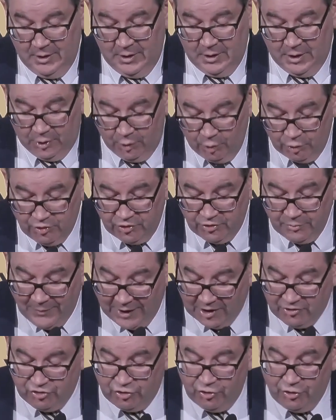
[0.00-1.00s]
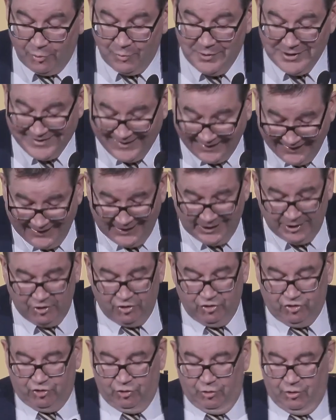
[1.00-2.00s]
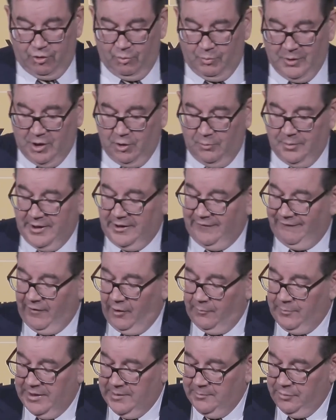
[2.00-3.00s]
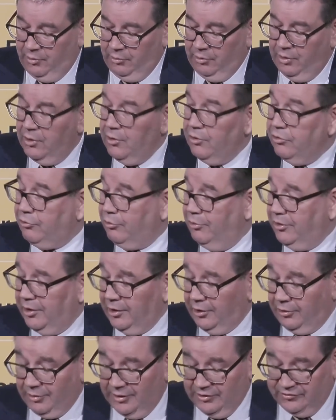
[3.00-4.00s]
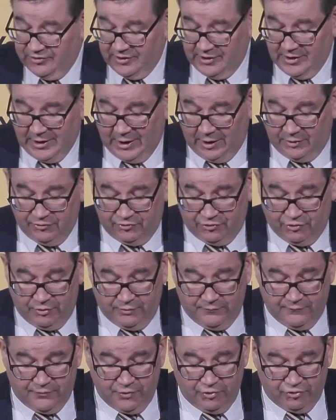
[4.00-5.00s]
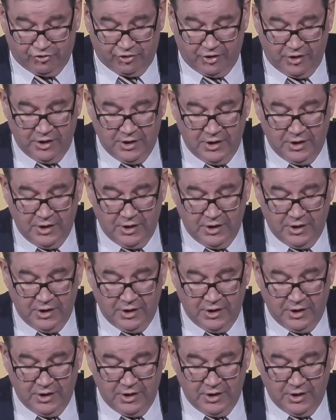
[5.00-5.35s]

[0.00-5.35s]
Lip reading: In order to make sure that we can ensure the well-being of our people through an increasingly uncertain future,